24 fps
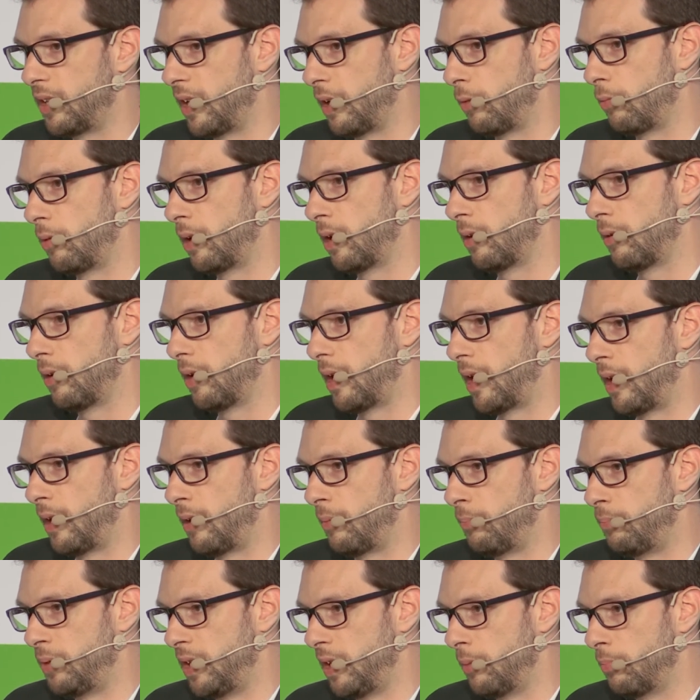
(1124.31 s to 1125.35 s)
they will
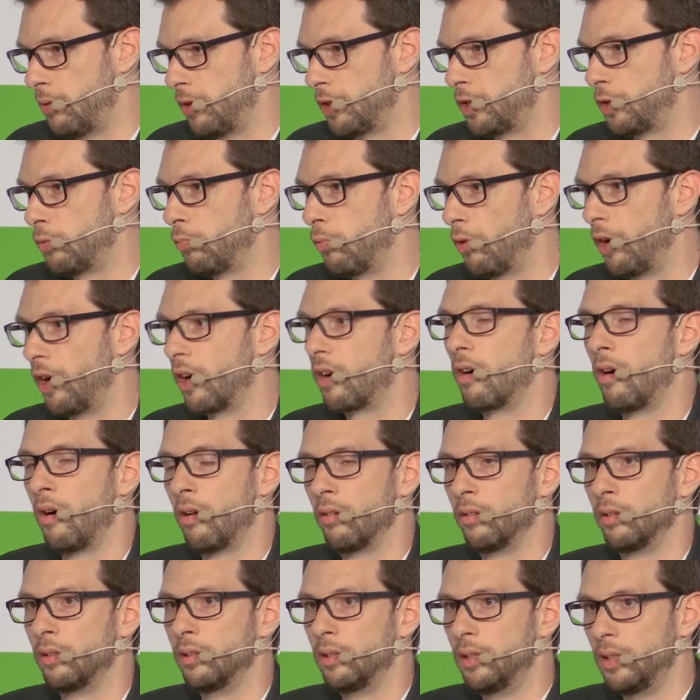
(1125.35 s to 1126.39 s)
be able to work
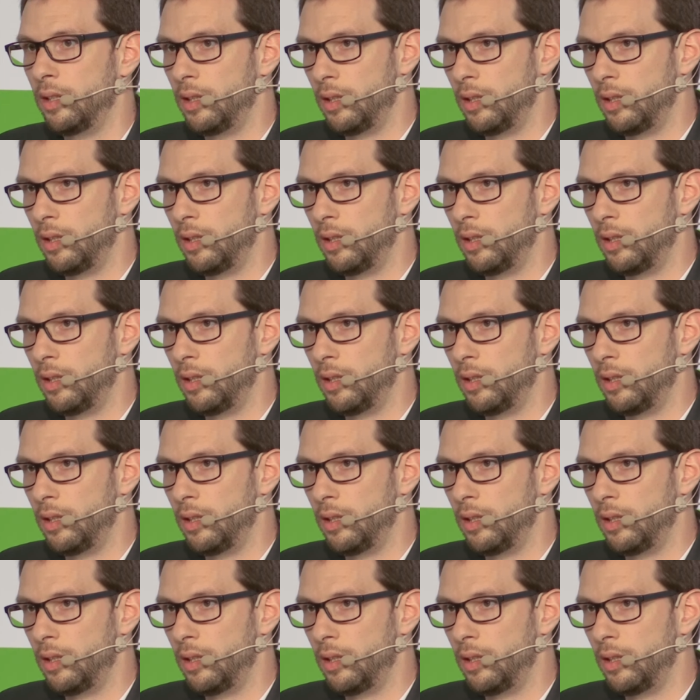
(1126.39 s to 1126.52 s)
on